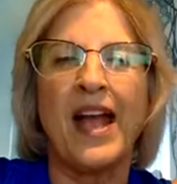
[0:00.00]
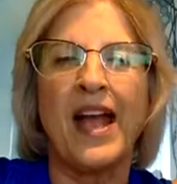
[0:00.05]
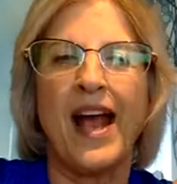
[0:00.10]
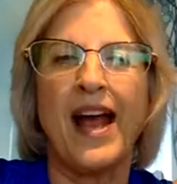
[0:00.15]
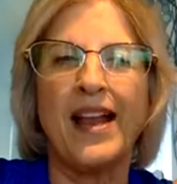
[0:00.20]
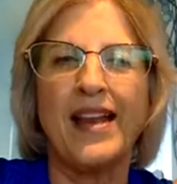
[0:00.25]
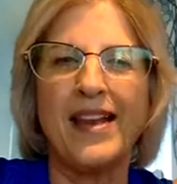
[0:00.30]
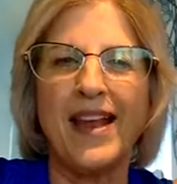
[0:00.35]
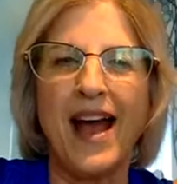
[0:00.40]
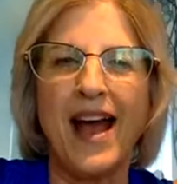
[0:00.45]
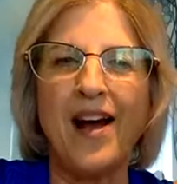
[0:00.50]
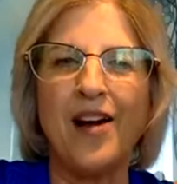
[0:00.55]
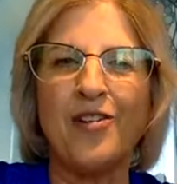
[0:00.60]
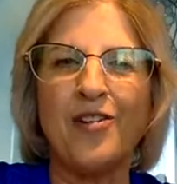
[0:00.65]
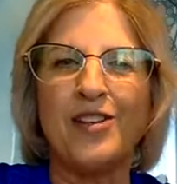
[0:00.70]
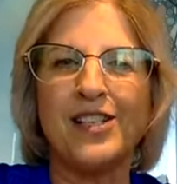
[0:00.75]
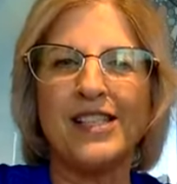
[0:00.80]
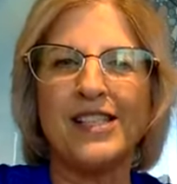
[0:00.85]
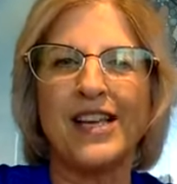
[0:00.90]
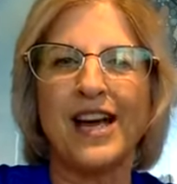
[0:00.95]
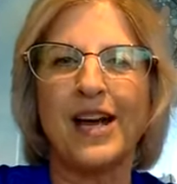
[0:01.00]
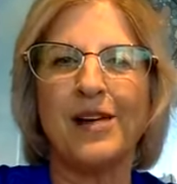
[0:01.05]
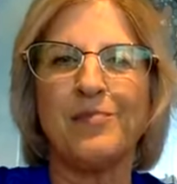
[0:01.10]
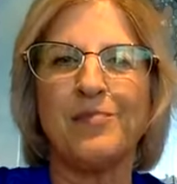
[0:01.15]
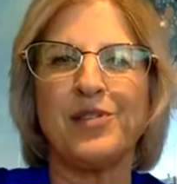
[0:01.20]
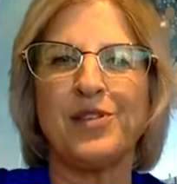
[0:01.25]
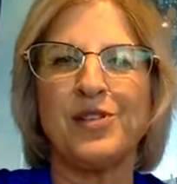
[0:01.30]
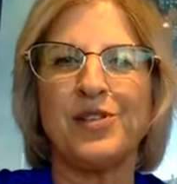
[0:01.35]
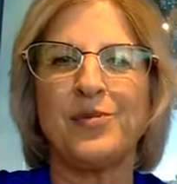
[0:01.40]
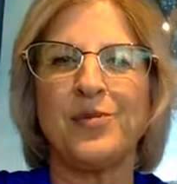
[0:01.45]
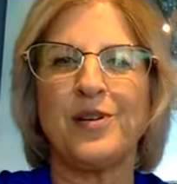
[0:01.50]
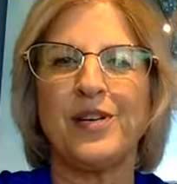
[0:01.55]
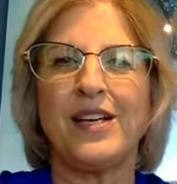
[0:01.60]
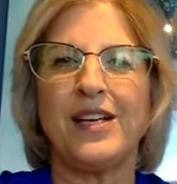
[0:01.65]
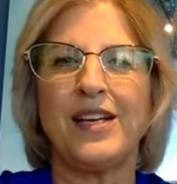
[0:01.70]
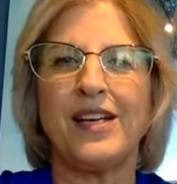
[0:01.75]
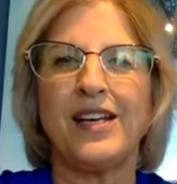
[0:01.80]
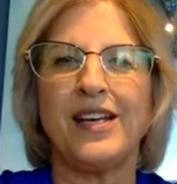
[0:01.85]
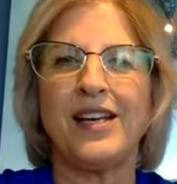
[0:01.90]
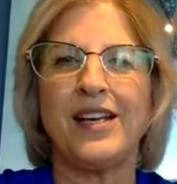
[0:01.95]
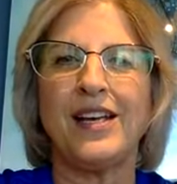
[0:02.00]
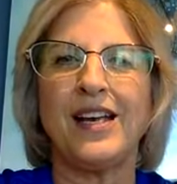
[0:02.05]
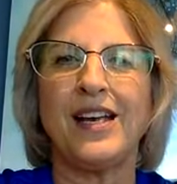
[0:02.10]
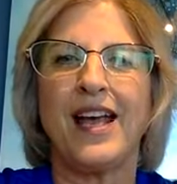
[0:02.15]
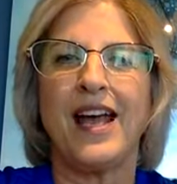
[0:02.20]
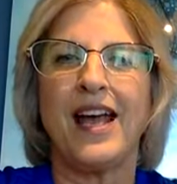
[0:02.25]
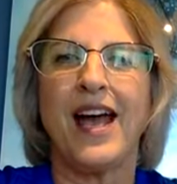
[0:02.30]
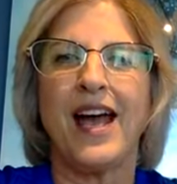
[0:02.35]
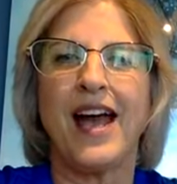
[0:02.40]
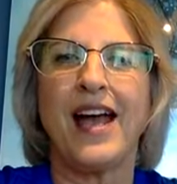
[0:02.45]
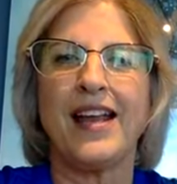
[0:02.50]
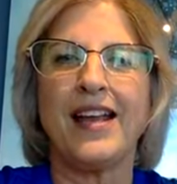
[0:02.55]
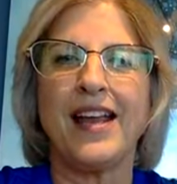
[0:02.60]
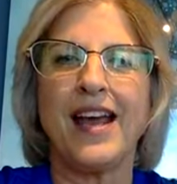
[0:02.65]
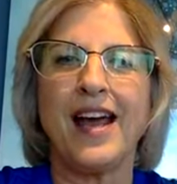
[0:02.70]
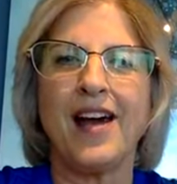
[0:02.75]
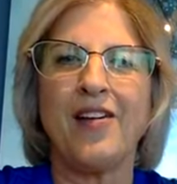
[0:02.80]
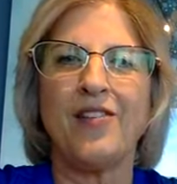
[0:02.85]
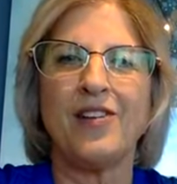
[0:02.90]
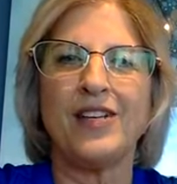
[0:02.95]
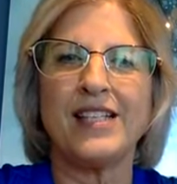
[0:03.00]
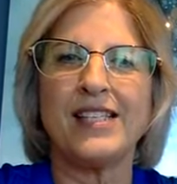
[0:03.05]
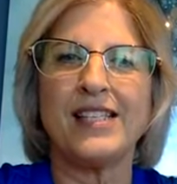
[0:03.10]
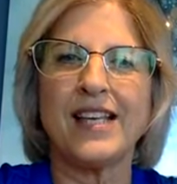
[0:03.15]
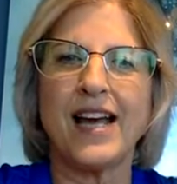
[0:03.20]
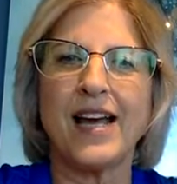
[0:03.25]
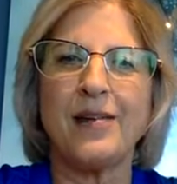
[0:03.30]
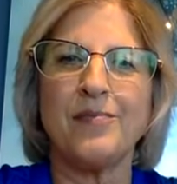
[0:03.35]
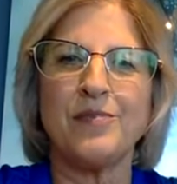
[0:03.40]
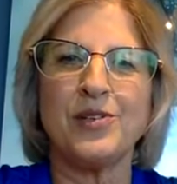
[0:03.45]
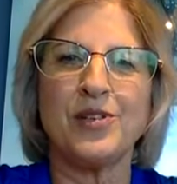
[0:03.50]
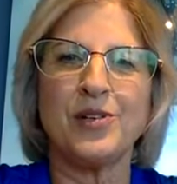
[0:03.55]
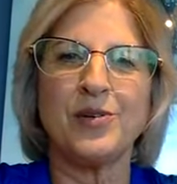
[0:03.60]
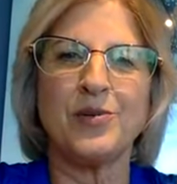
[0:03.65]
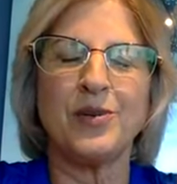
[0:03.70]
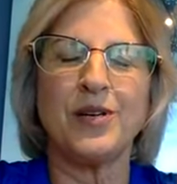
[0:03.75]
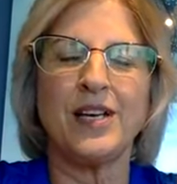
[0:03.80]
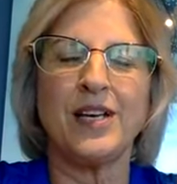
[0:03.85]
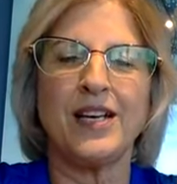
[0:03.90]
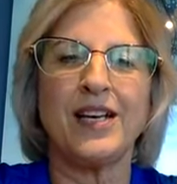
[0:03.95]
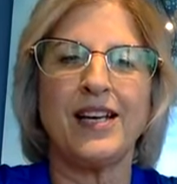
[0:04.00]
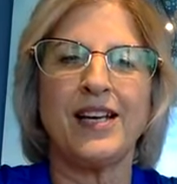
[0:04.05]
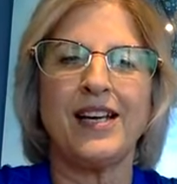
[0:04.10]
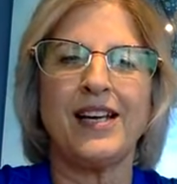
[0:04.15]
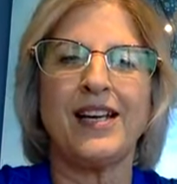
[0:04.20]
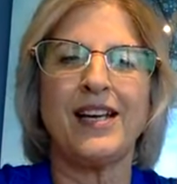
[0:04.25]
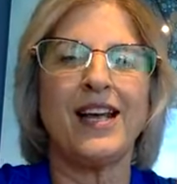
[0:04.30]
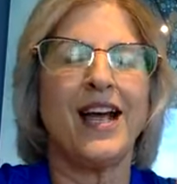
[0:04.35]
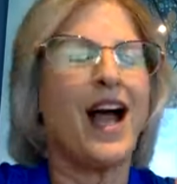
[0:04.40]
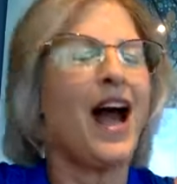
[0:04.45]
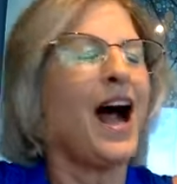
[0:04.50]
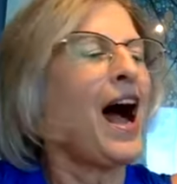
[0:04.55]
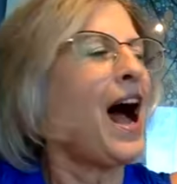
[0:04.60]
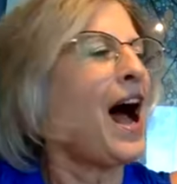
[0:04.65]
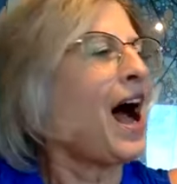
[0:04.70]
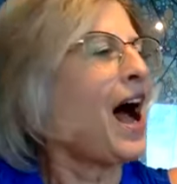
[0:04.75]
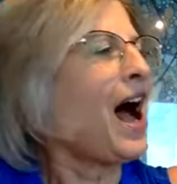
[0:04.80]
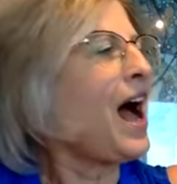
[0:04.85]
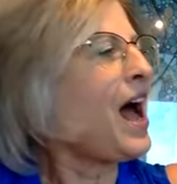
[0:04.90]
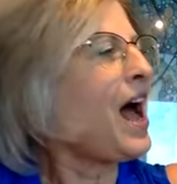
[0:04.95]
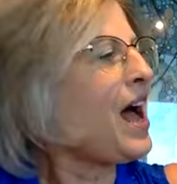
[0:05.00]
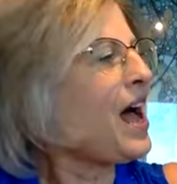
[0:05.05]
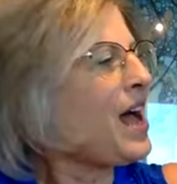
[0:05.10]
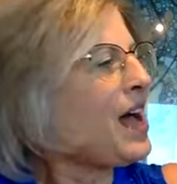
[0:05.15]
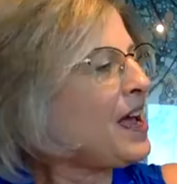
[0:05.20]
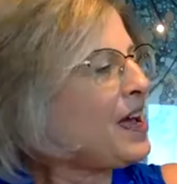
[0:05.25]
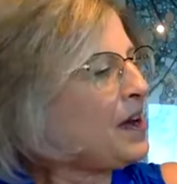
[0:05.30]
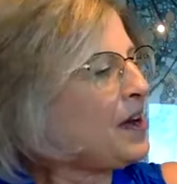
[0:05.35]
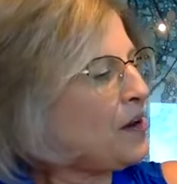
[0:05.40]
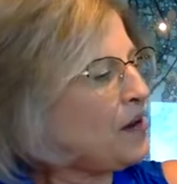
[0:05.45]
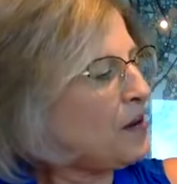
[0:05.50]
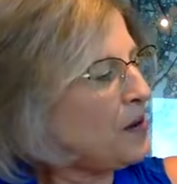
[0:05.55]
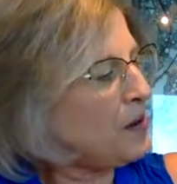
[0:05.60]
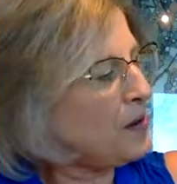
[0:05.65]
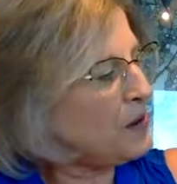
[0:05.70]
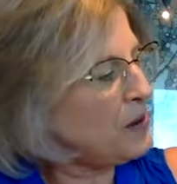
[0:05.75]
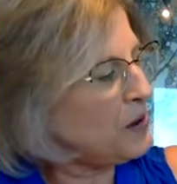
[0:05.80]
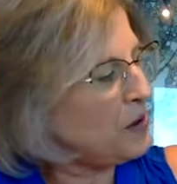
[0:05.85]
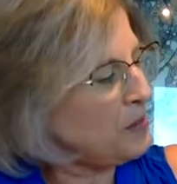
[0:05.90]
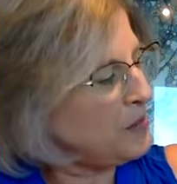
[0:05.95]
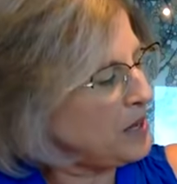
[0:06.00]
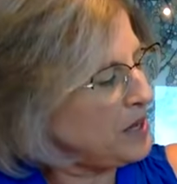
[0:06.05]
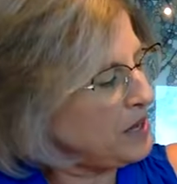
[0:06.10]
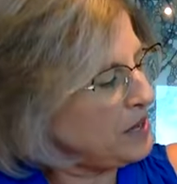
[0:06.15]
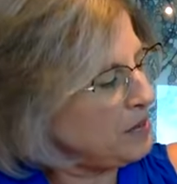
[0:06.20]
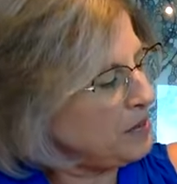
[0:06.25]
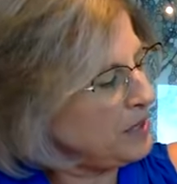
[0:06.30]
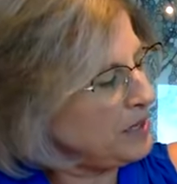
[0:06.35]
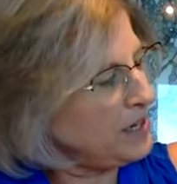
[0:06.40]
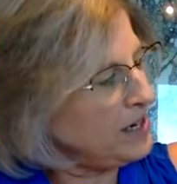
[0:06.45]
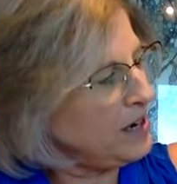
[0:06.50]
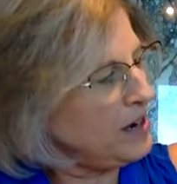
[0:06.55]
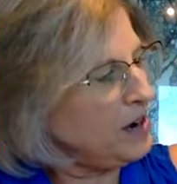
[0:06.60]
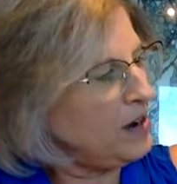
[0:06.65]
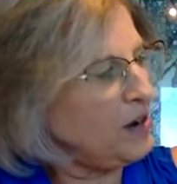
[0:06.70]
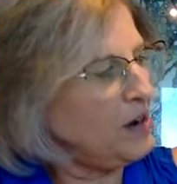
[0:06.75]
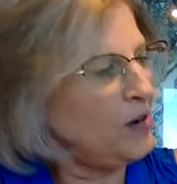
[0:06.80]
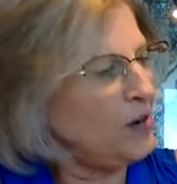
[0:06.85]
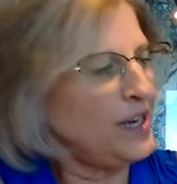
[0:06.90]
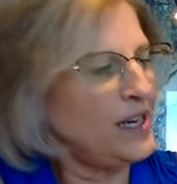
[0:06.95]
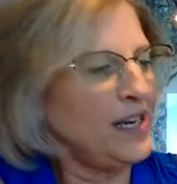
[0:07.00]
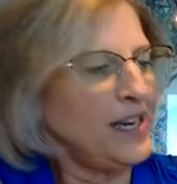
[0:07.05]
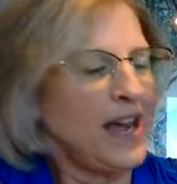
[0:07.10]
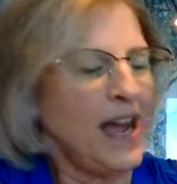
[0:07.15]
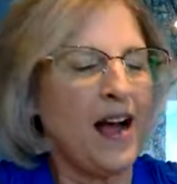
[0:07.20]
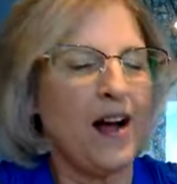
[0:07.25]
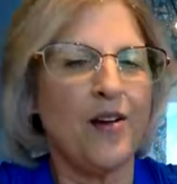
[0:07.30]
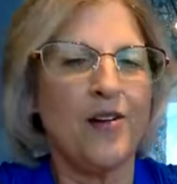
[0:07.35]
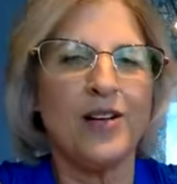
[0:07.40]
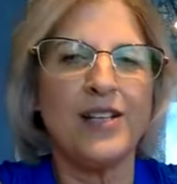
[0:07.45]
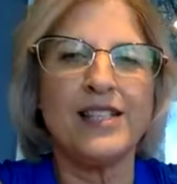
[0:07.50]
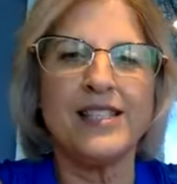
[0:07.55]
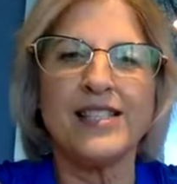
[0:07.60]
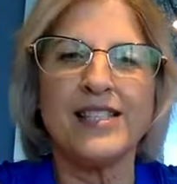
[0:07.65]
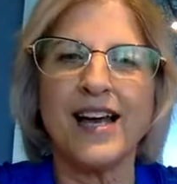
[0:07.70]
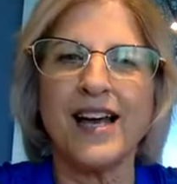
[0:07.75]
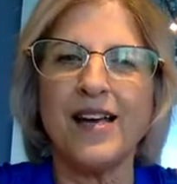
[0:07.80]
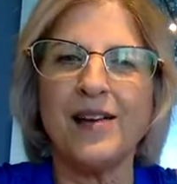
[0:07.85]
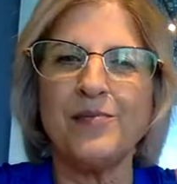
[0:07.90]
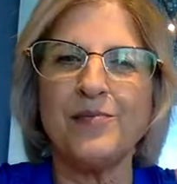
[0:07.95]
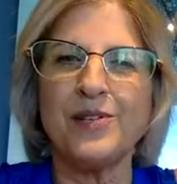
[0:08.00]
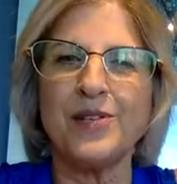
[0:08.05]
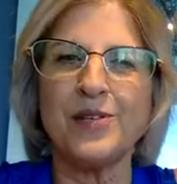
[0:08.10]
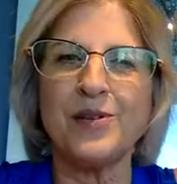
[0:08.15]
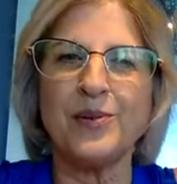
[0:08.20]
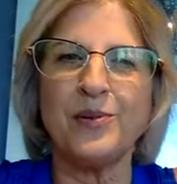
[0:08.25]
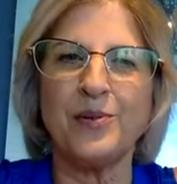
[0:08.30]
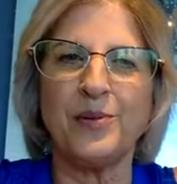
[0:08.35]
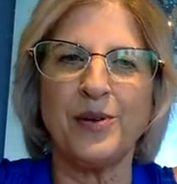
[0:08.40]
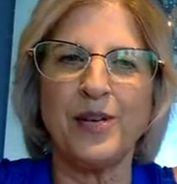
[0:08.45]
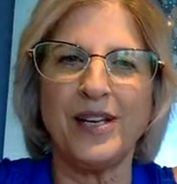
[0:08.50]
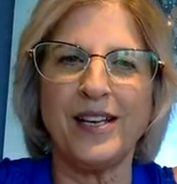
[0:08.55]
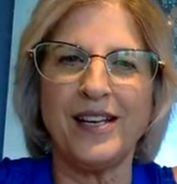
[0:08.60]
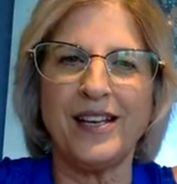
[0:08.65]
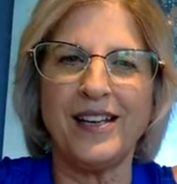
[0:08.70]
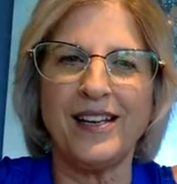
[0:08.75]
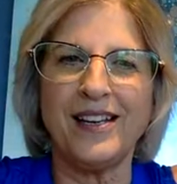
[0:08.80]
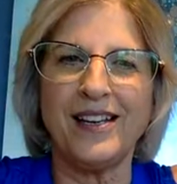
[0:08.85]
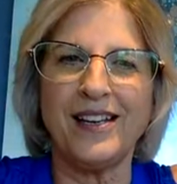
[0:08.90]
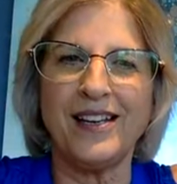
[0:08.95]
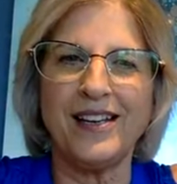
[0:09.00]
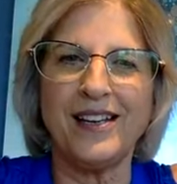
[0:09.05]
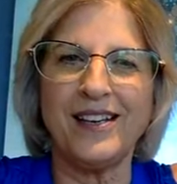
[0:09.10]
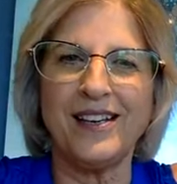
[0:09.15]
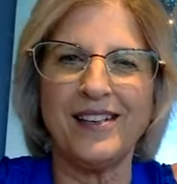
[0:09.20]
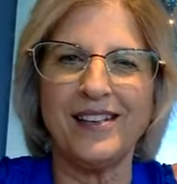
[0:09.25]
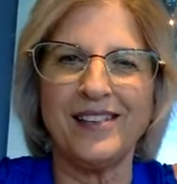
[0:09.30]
And now it's time to read. And now it's time to read. Hi ho, Biblio, and now it's time to read.